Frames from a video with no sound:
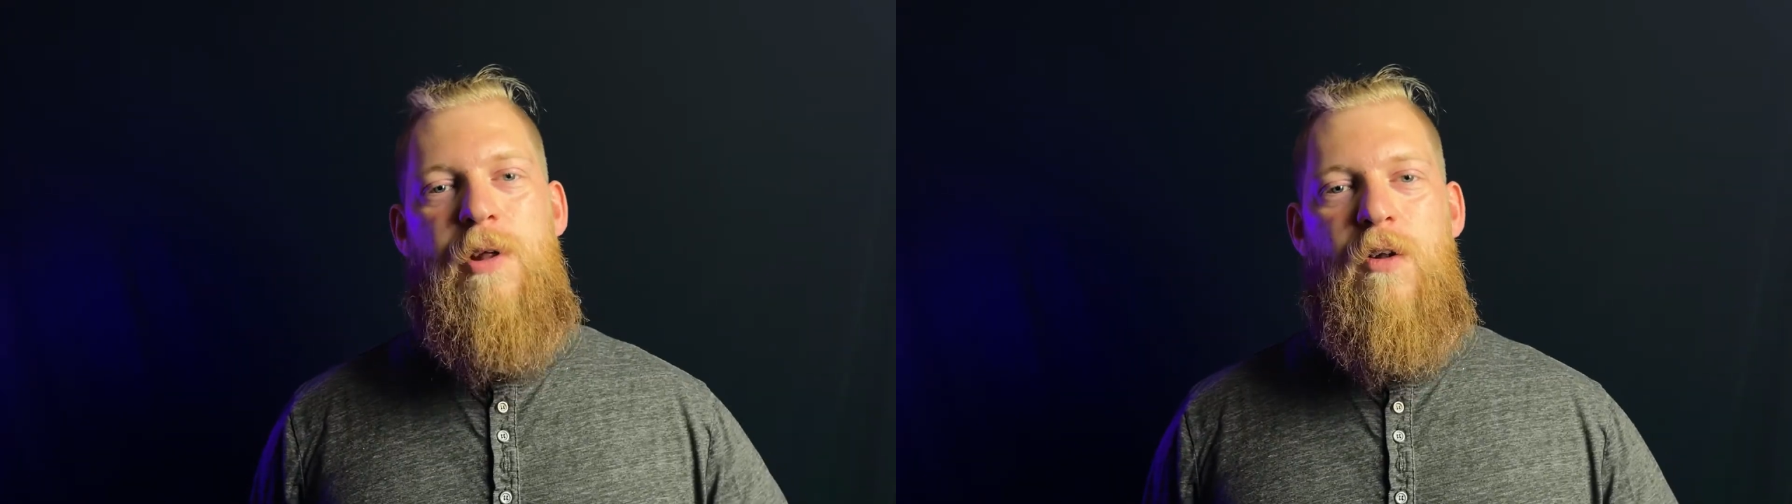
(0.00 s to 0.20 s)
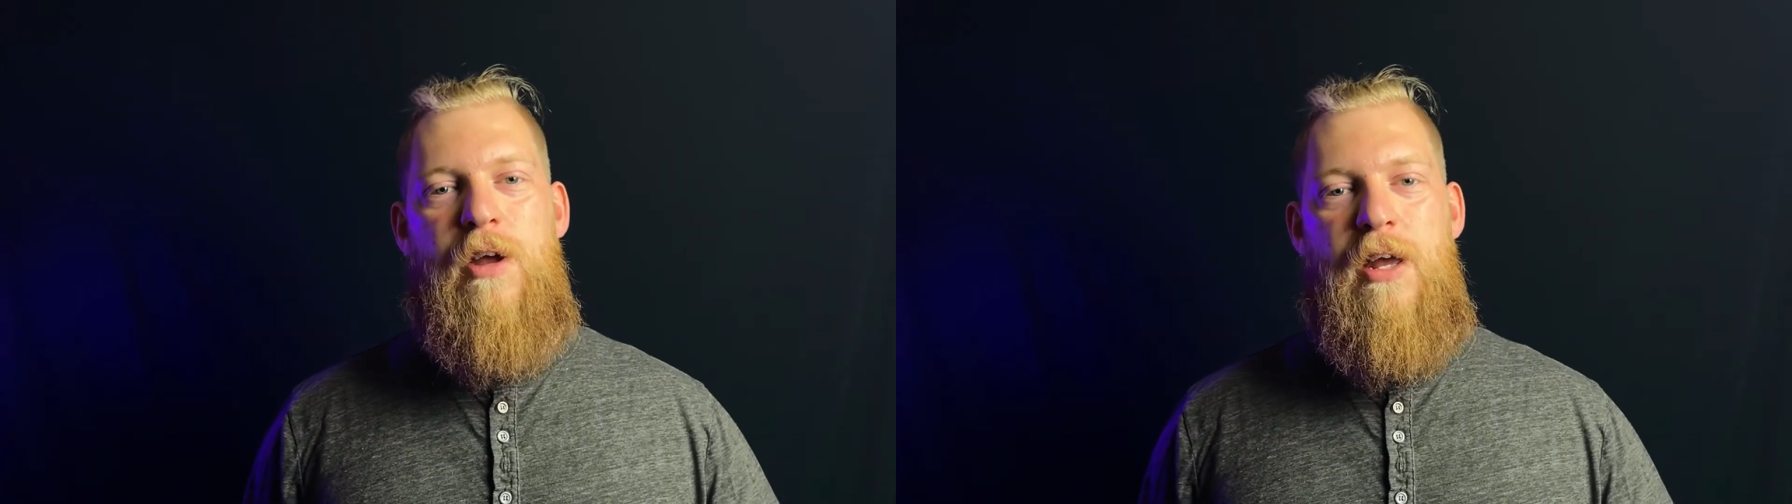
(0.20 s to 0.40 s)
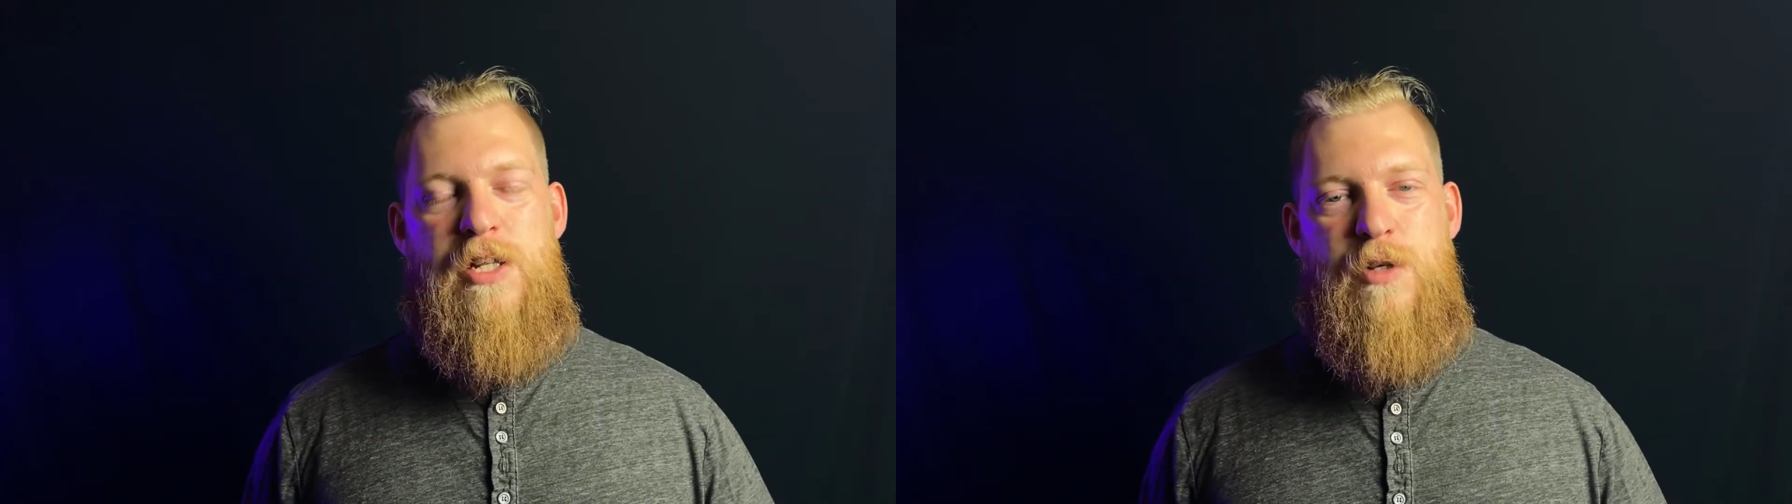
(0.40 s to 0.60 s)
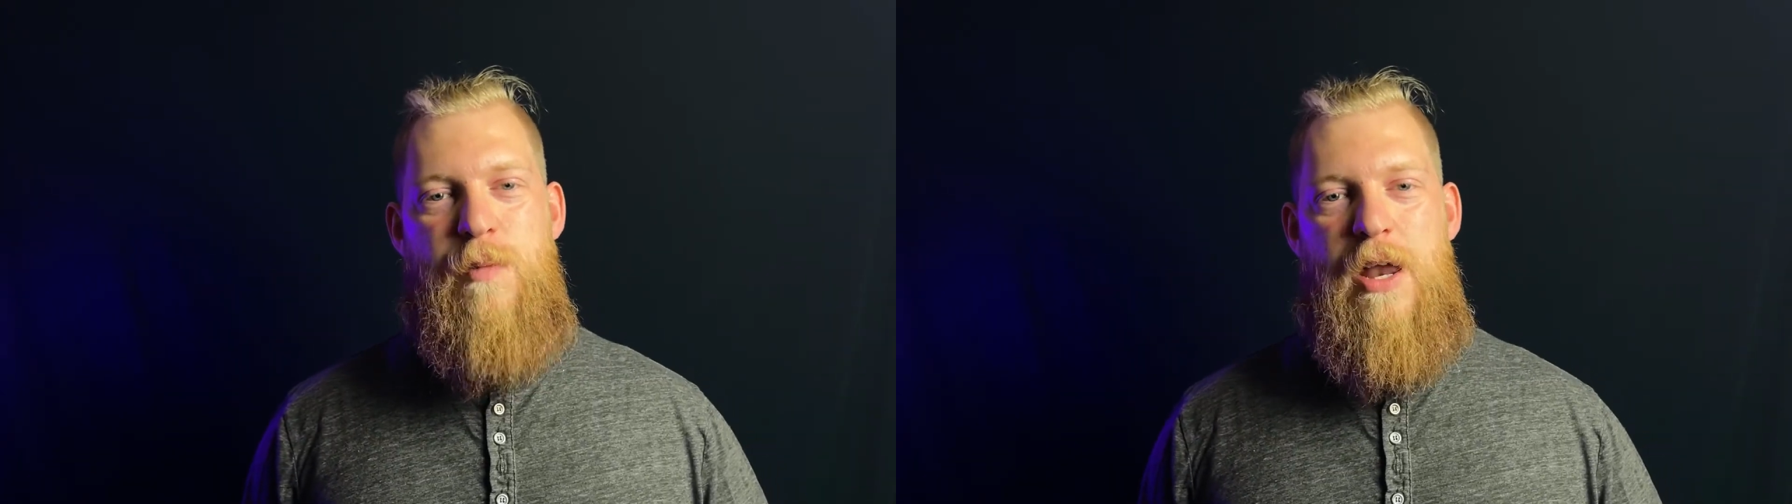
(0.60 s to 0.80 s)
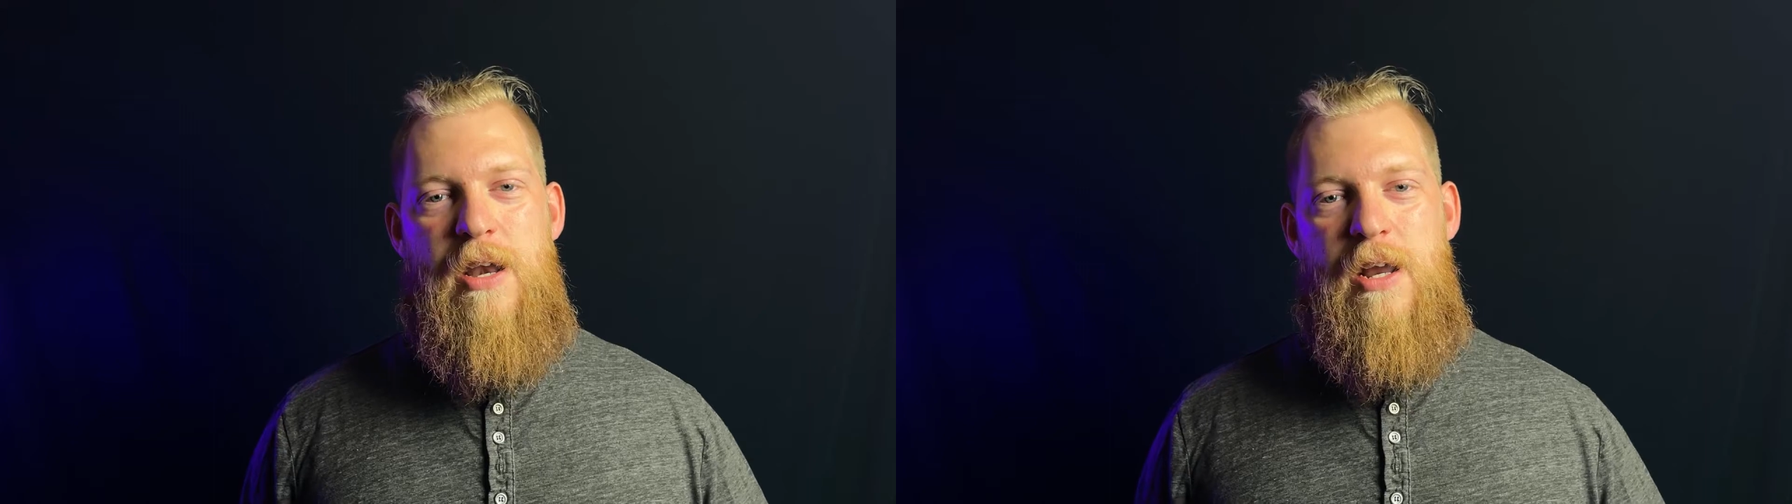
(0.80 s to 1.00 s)
looking at
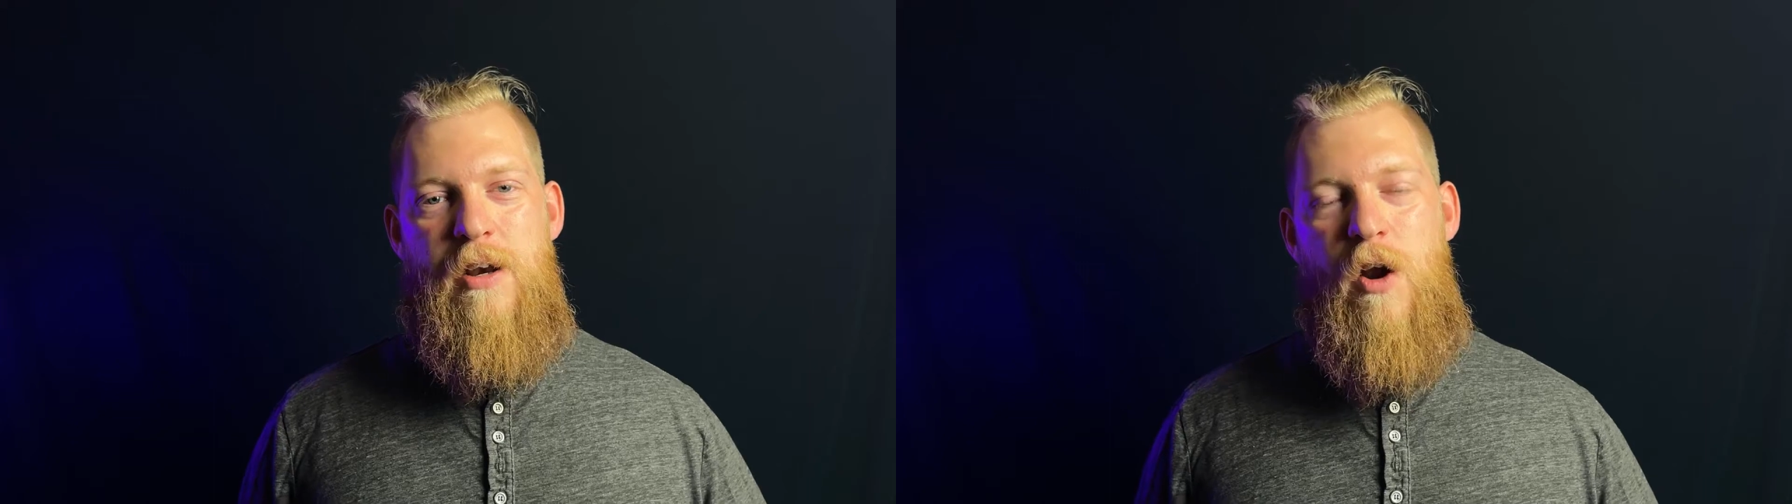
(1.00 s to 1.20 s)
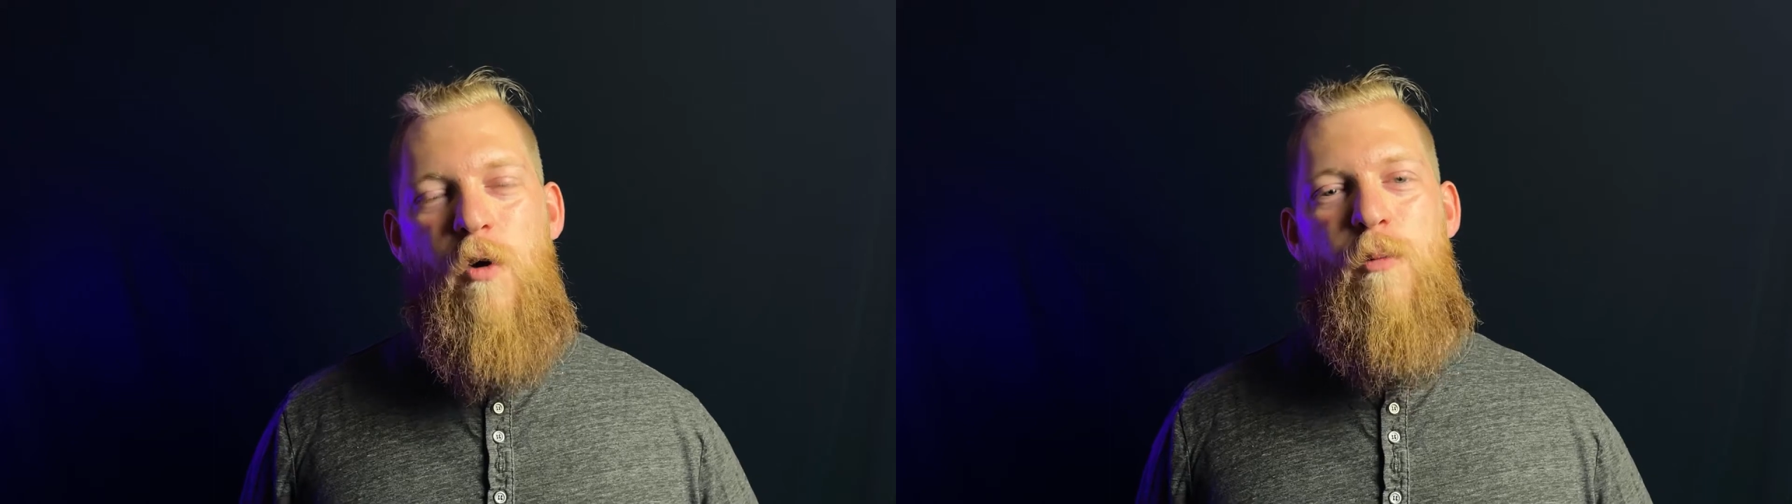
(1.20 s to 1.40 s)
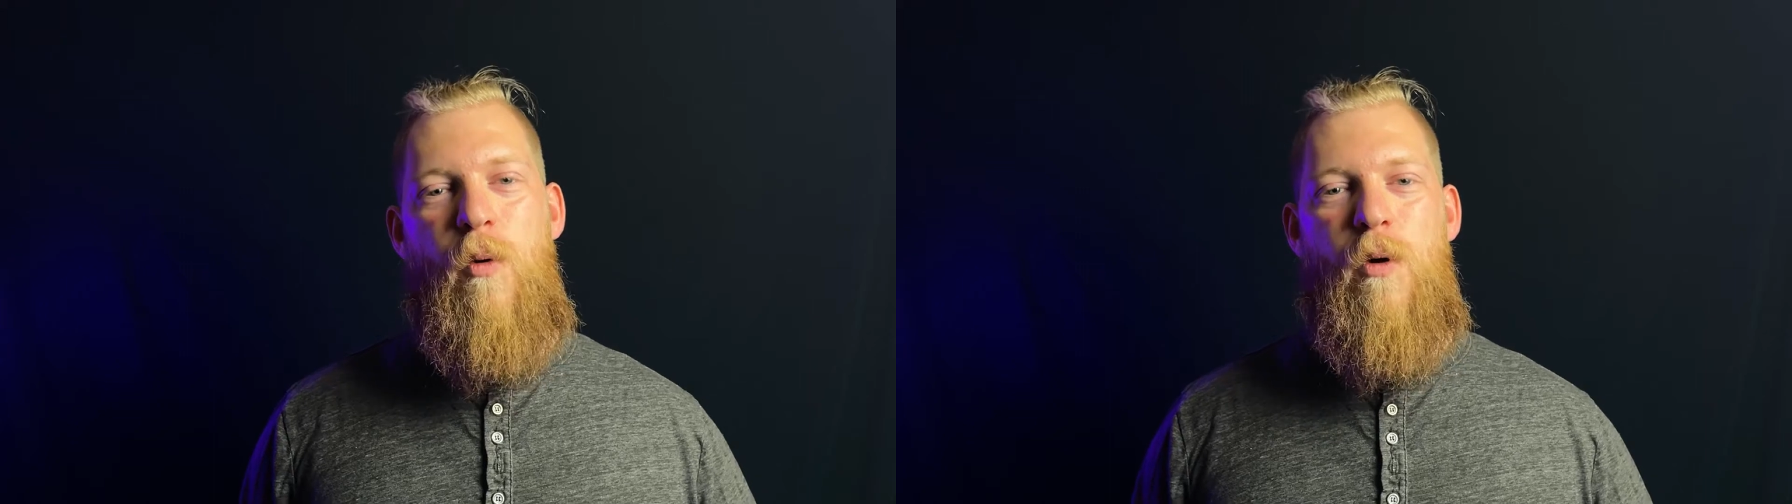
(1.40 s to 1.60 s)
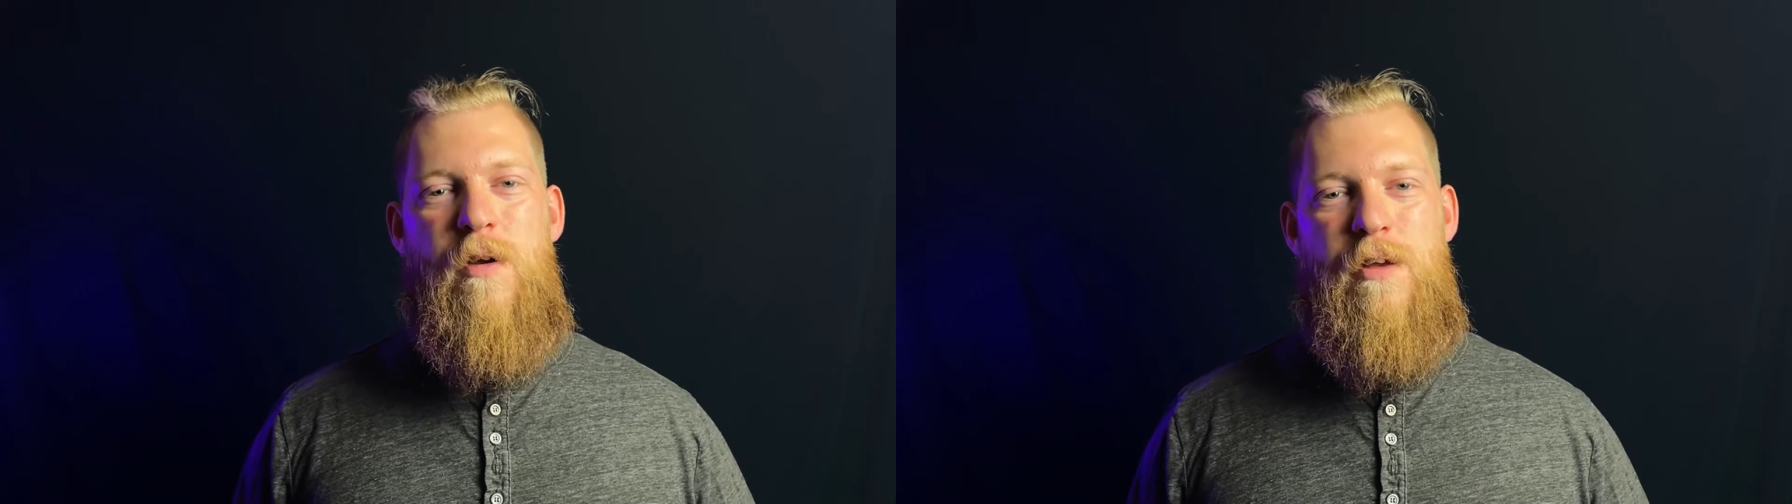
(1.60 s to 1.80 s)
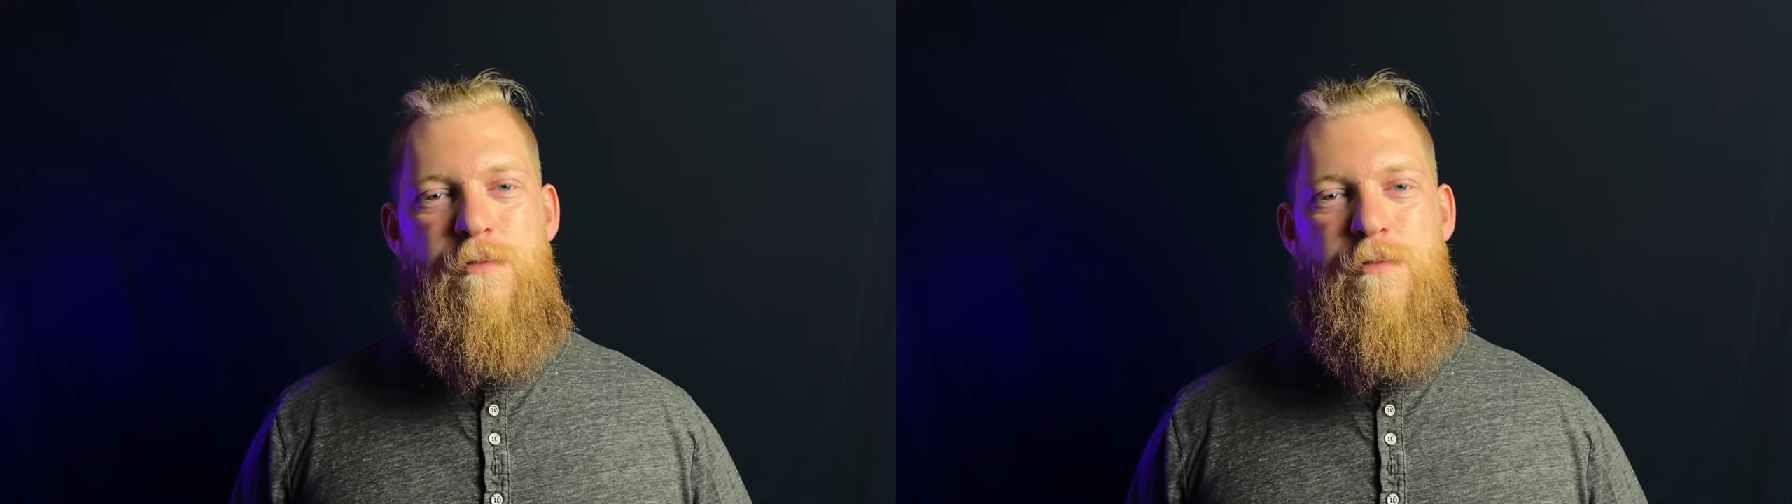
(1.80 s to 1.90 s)
spending no more than